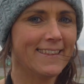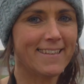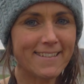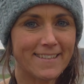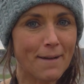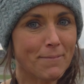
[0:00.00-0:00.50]

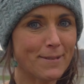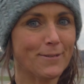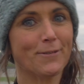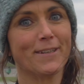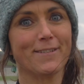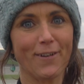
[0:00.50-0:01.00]
This
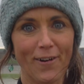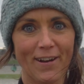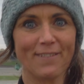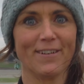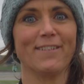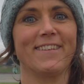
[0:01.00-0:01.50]
episode is
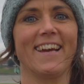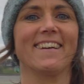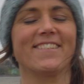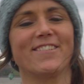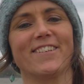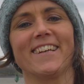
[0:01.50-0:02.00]
all about the
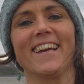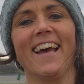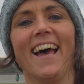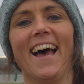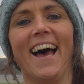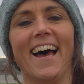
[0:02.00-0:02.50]
estuary.
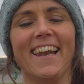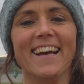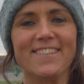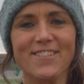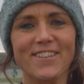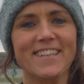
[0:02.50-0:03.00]
An
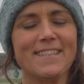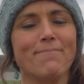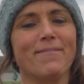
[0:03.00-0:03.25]
estuary is a